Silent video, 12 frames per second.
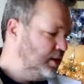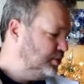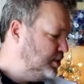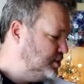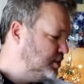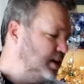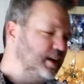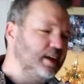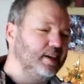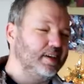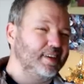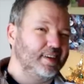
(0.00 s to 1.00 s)
This
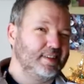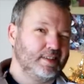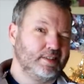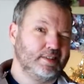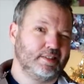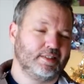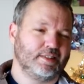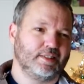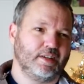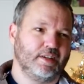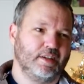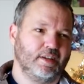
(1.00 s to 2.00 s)
lining is
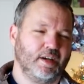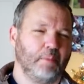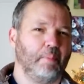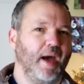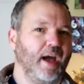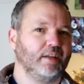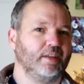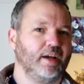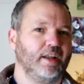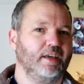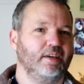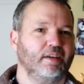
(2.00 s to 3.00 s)
a bag
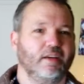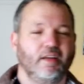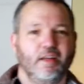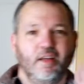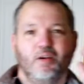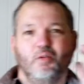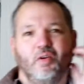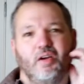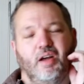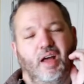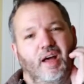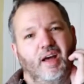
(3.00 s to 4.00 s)
lining,
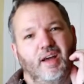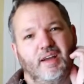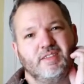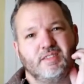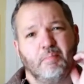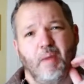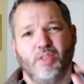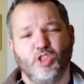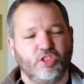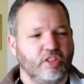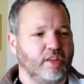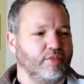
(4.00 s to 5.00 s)
is the
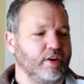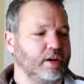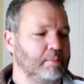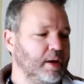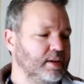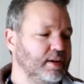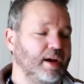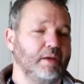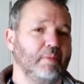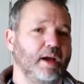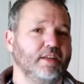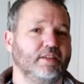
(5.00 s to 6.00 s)
method that they recommend. I
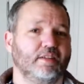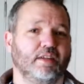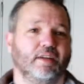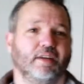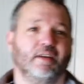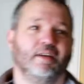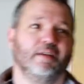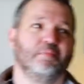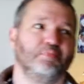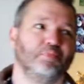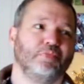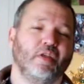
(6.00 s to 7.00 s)
might
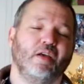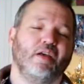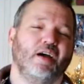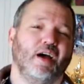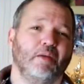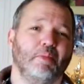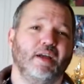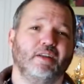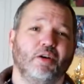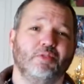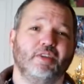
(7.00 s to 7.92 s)
go